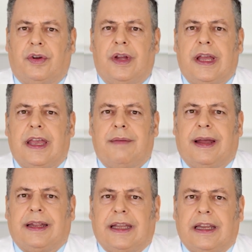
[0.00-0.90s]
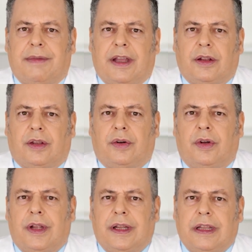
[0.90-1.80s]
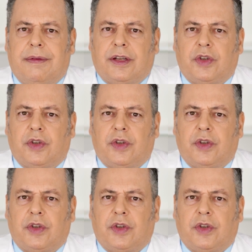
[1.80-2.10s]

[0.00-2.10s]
are relatively insensitive